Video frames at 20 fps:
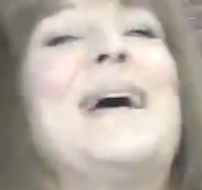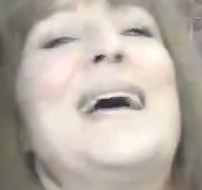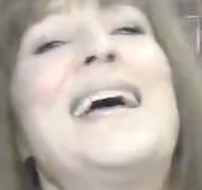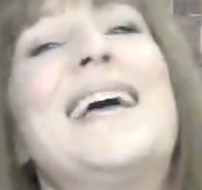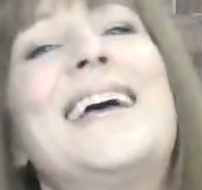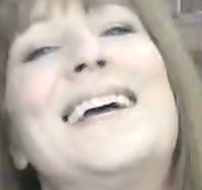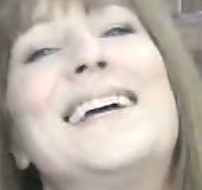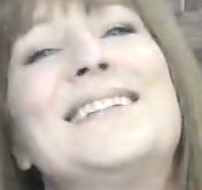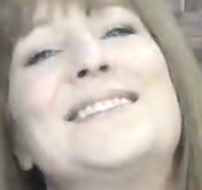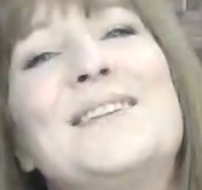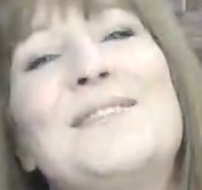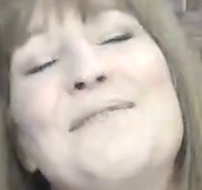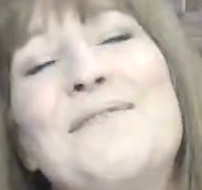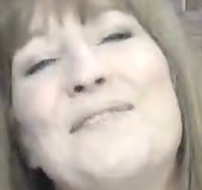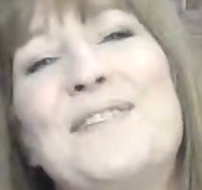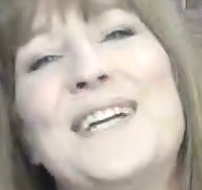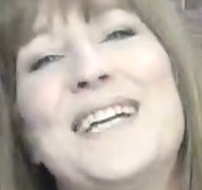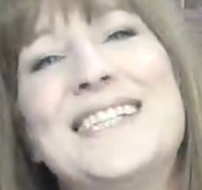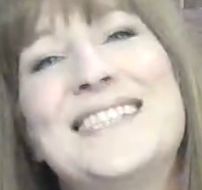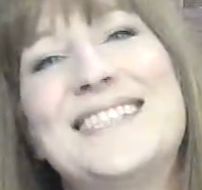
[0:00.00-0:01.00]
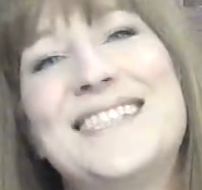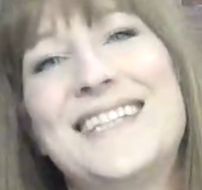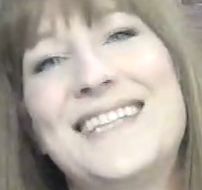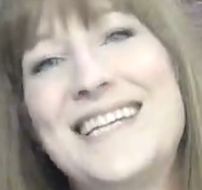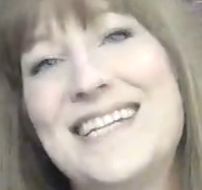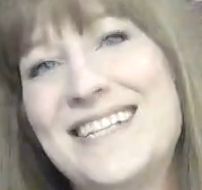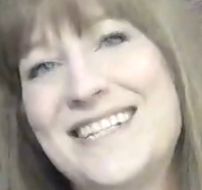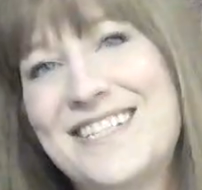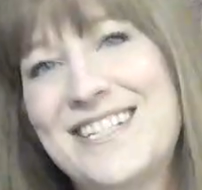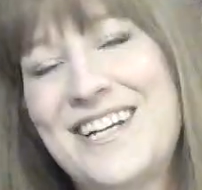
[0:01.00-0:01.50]
and don't forget to
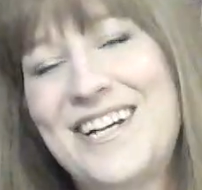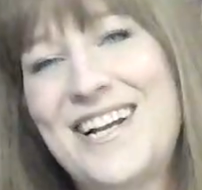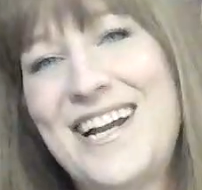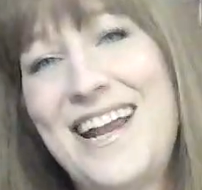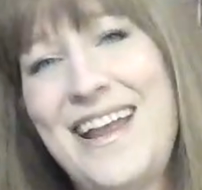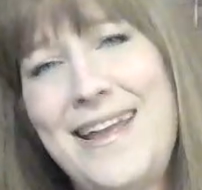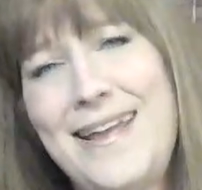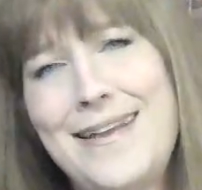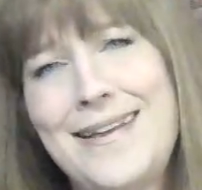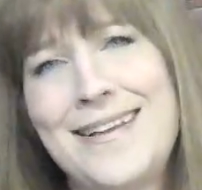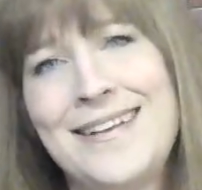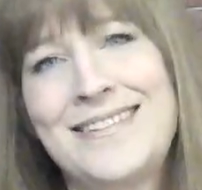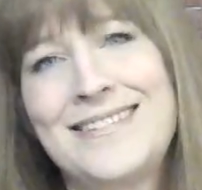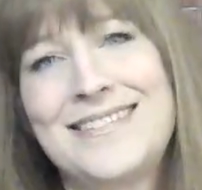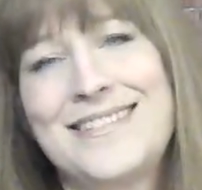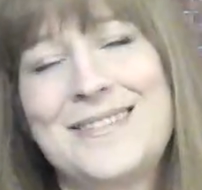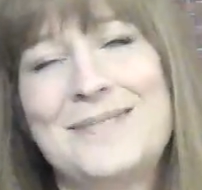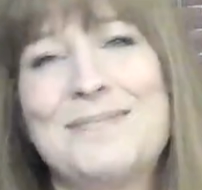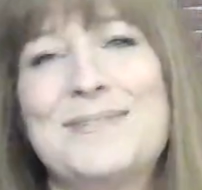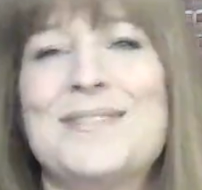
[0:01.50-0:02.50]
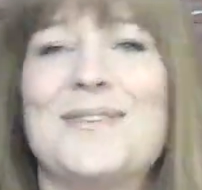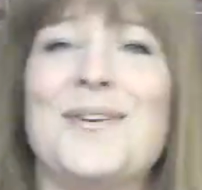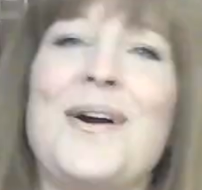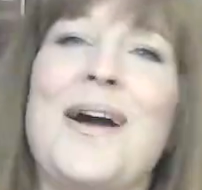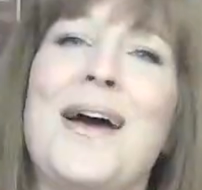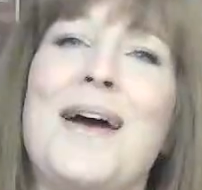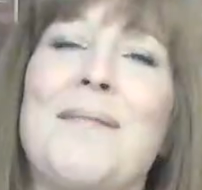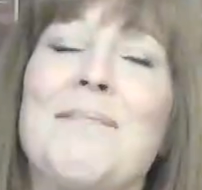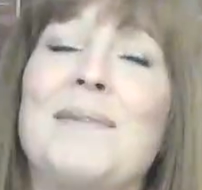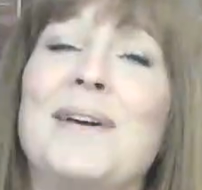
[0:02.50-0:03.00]
like share and
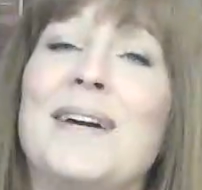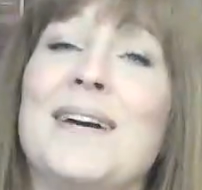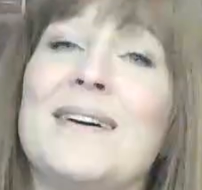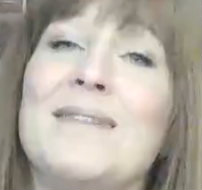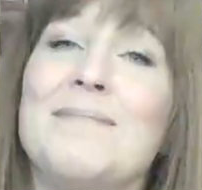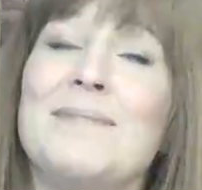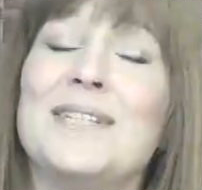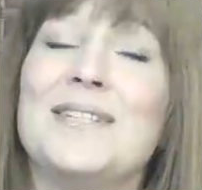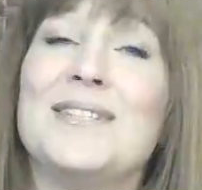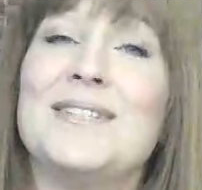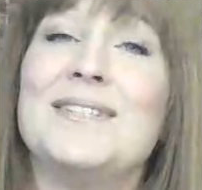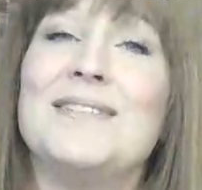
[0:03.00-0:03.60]
subscribe become a